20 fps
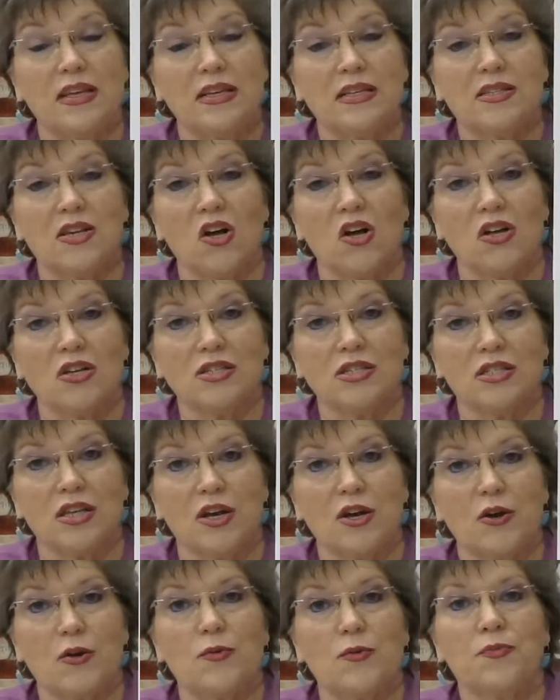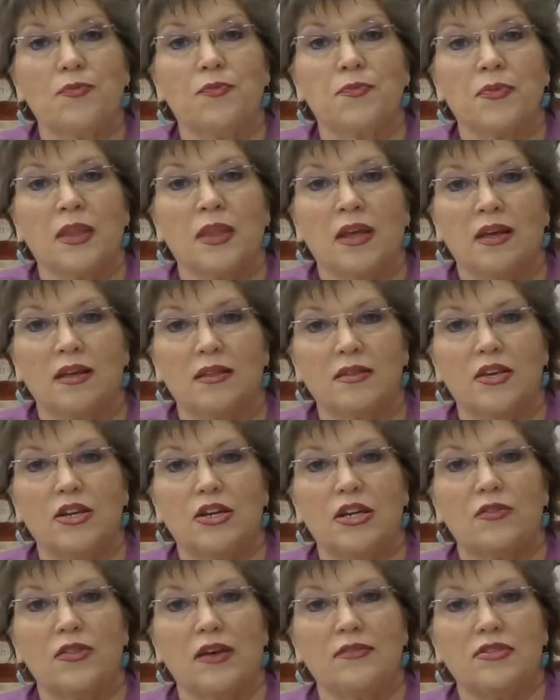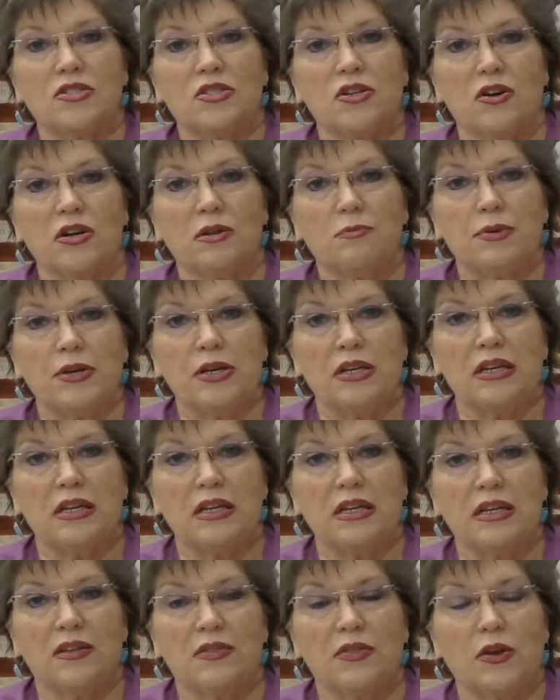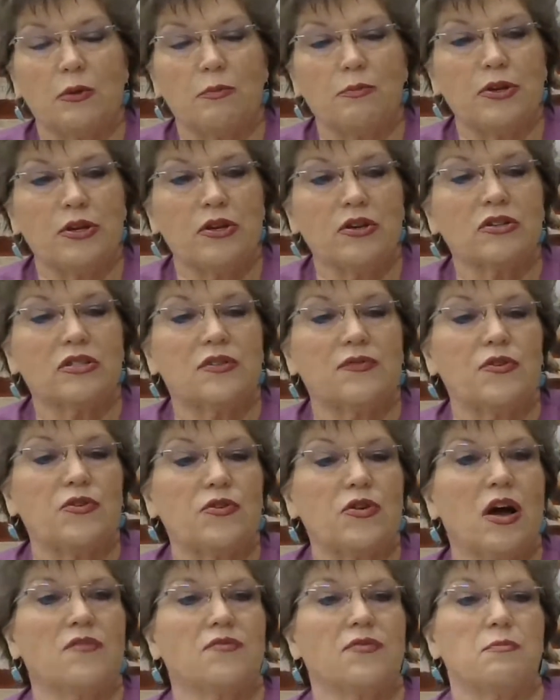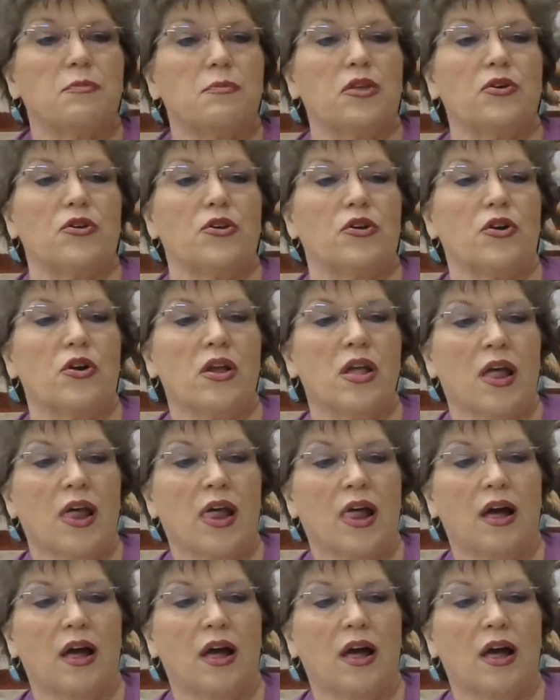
these also, you know, they've started putting in their books, if you're not familiar,